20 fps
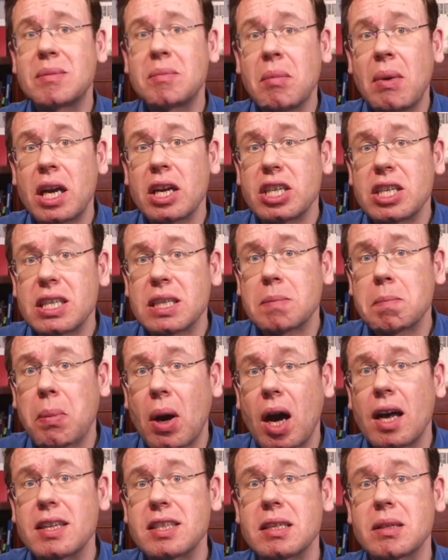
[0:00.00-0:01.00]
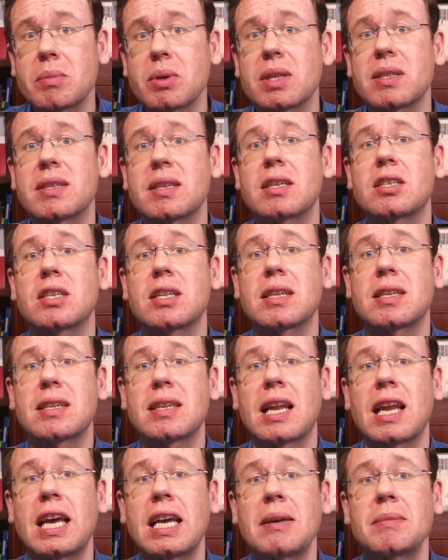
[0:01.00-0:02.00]
much as possible, such that
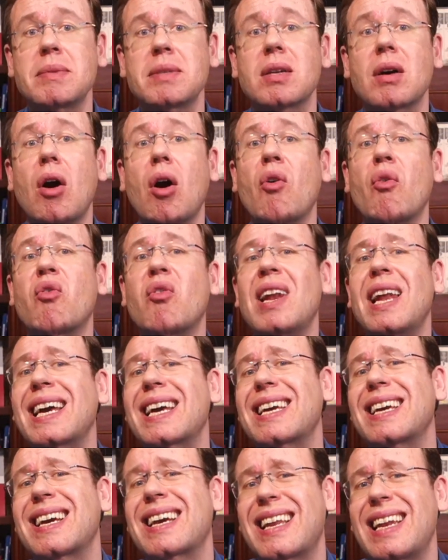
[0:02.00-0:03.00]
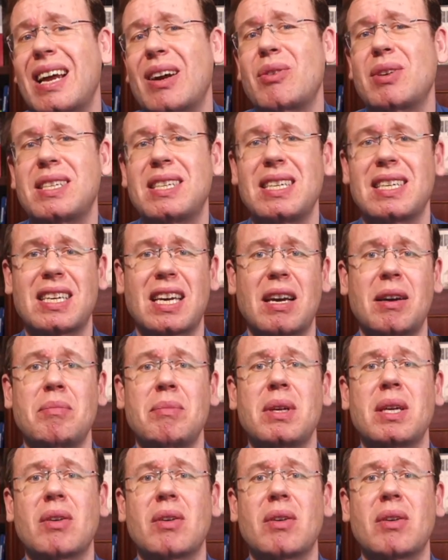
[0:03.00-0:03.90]
claims of lacking clarity can be